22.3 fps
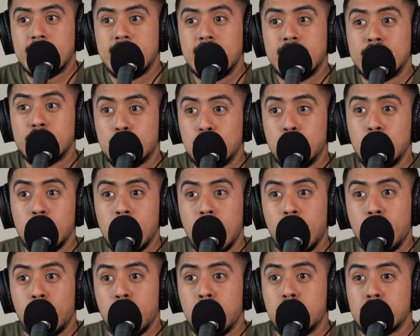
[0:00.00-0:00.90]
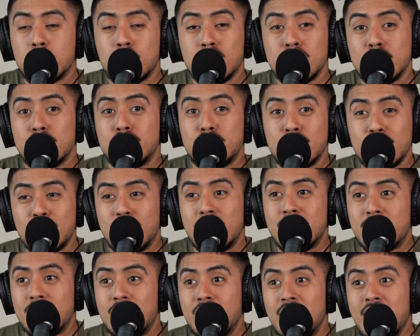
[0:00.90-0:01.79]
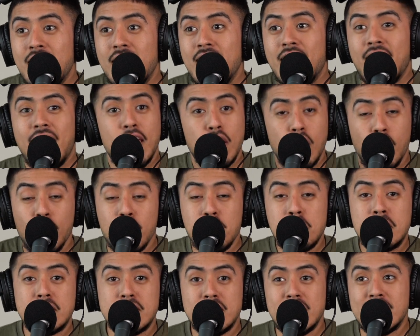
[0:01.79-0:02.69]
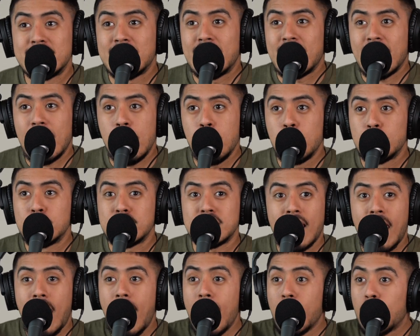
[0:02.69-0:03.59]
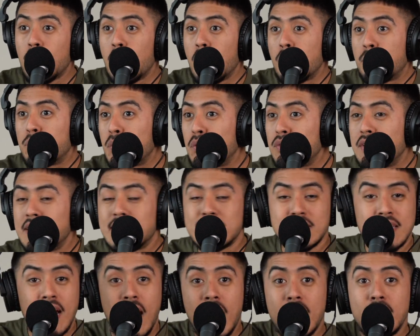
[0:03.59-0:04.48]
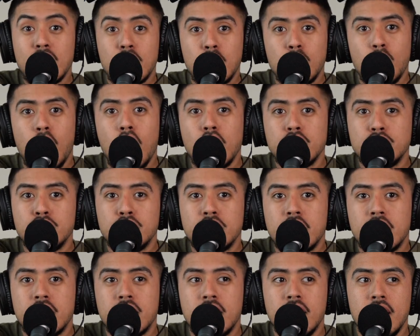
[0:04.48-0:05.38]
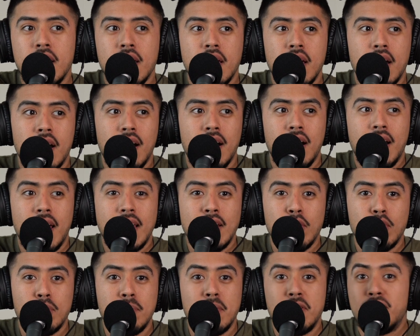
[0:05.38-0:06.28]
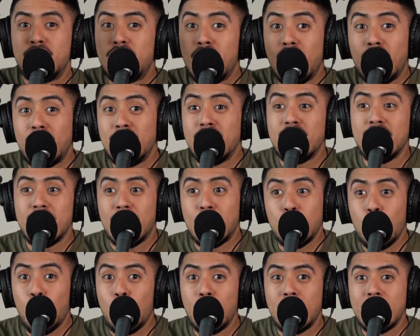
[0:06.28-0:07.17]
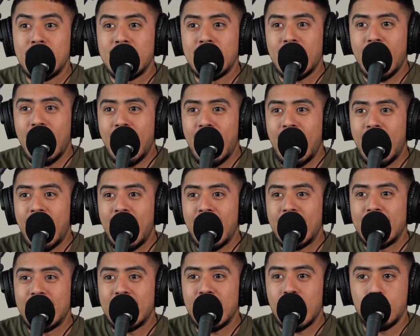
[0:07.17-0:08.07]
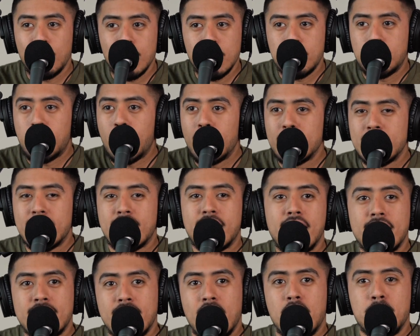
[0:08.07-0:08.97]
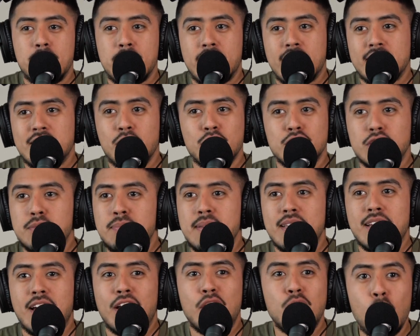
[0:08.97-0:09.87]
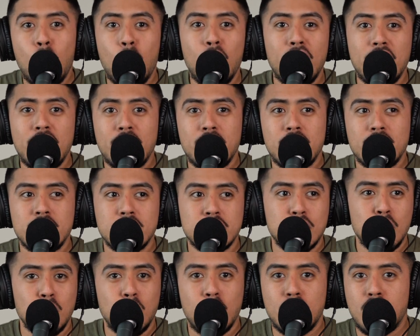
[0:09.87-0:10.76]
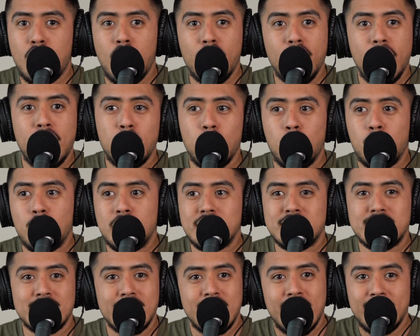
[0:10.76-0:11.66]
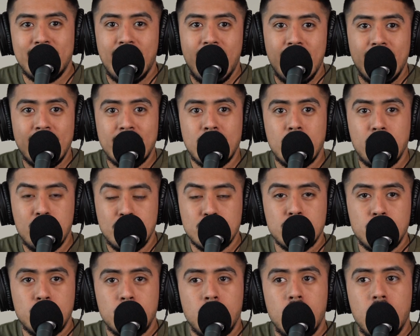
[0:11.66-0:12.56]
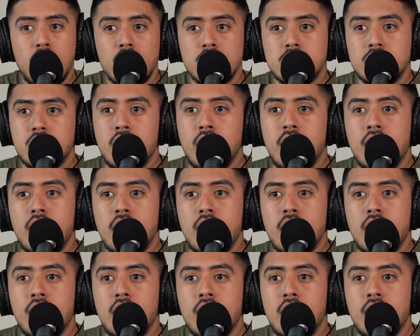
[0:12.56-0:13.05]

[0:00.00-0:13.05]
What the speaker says: and then two, if we were to run the generator and all the machines, like it would just echo through the entire garage unit. And it would be very annoying, and we'd probably get kicked out because it would just be annoying to run all that noise in that enclosed garage.